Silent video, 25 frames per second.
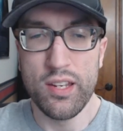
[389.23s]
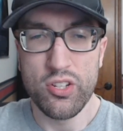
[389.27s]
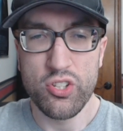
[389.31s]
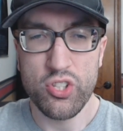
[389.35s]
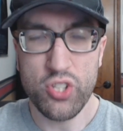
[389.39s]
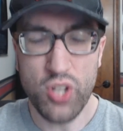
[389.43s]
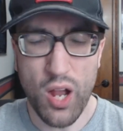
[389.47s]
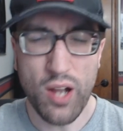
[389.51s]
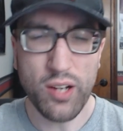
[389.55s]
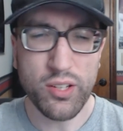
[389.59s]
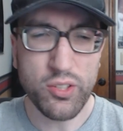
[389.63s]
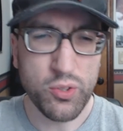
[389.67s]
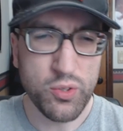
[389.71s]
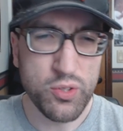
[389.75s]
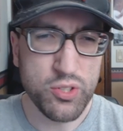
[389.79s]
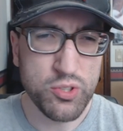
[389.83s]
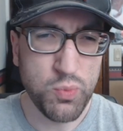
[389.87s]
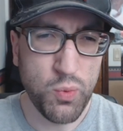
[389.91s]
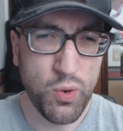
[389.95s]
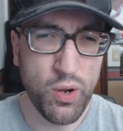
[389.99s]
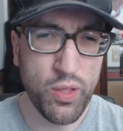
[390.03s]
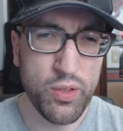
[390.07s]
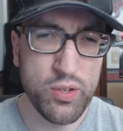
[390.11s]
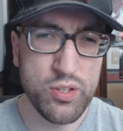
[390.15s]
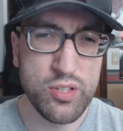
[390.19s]
Shocker is
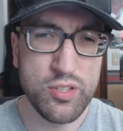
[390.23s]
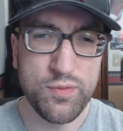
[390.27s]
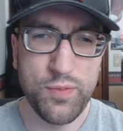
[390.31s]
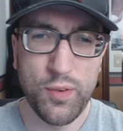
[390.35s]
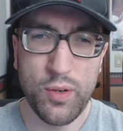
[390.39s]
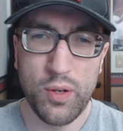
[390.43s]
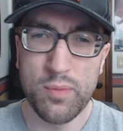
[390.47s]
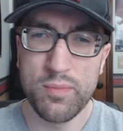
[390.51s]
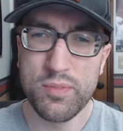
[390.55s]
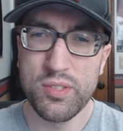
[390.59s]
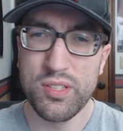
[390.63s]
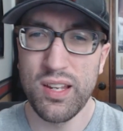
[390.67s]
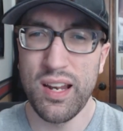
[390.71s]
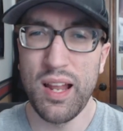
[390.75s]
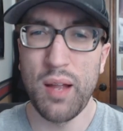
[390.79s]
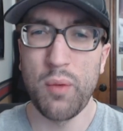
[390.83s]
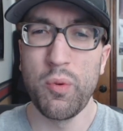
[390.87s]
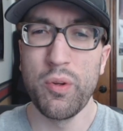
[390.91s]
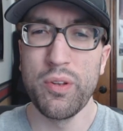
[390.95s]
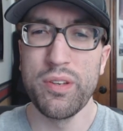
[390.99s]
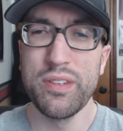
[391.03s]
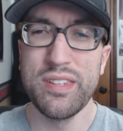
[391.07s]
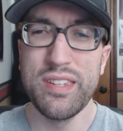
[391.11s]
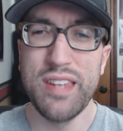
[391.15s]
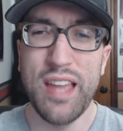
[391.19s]
one of those films that I
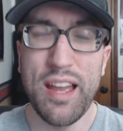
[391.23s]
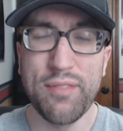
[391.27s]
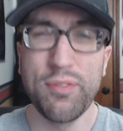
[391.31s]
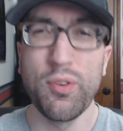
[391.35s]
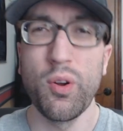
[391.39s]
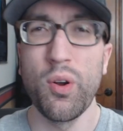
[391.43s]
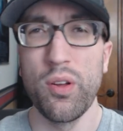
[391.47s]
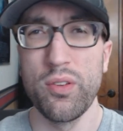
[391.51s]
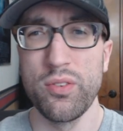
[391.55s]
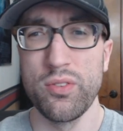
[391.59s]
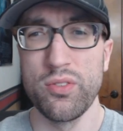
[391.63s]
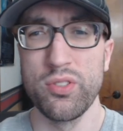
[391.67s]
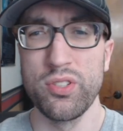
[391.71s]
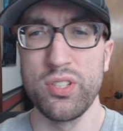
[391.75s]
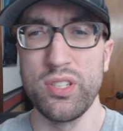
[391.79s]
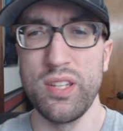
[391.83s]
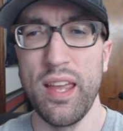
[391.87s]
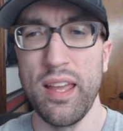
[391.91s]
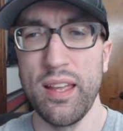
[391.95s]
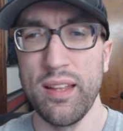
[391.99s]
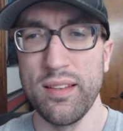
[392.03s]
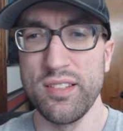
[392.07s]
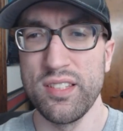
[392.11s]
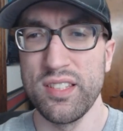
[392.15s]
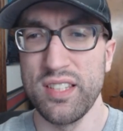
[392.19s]
will never
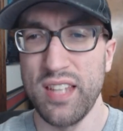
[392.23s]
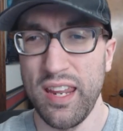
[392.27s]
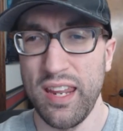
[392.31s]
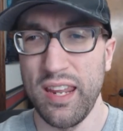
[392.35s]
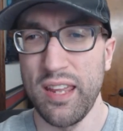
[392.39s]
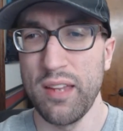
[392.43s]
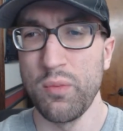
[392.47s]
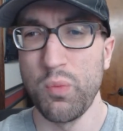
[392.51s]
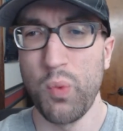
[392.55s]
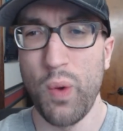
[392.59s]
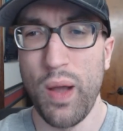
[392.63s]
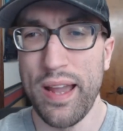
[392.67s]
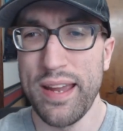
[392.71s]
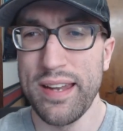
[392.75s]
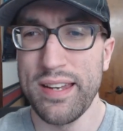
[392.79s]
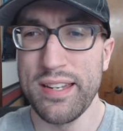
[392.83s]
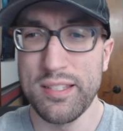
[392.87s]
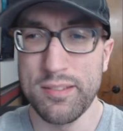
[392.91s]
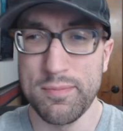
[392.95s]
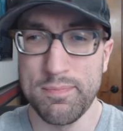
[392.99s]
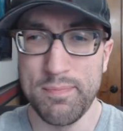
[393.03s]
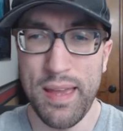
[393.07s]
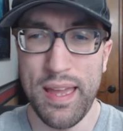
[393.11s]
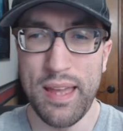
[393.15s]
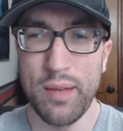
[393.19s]
understand why it
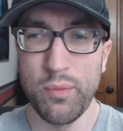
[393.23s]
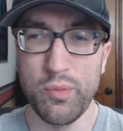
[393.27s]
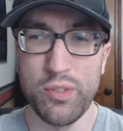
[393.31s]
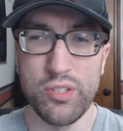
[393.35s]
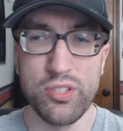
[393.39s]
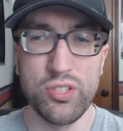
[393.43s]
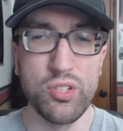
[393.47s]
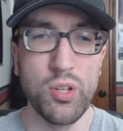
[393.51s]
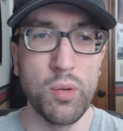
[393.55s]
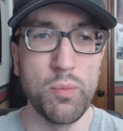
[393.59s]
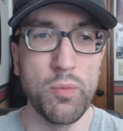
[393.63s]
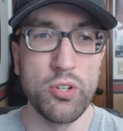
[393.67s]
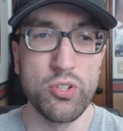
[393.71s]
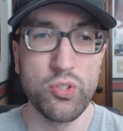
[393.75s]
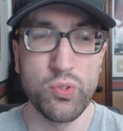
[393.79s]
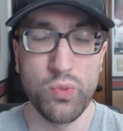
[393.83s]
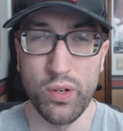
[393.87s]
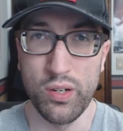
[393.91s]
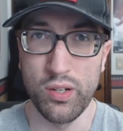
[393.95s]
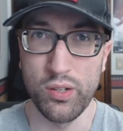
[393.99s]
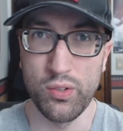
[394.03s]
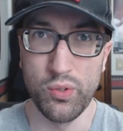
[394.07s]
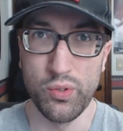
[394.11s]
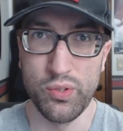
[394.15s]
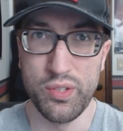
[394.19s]
is met with so much
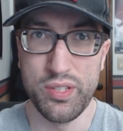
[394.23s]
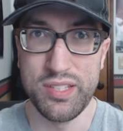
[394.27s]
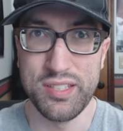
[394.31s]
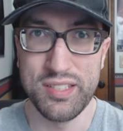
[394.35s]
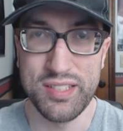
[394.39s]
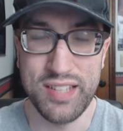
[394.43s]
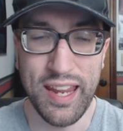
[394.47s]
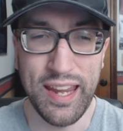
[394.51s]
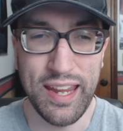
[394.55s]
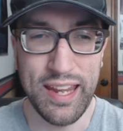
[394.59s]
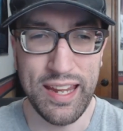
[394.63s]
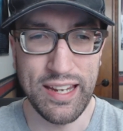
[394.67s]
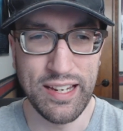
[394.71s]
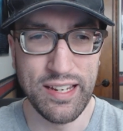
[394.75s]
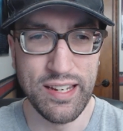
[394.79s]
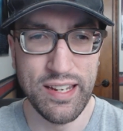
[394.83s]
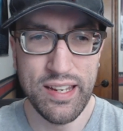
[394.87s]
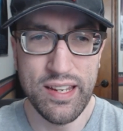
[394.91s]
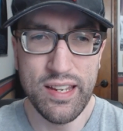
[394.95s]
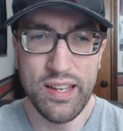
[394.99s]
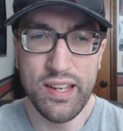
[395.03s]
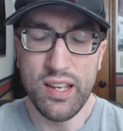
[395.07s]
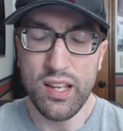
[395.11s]
critical disdain.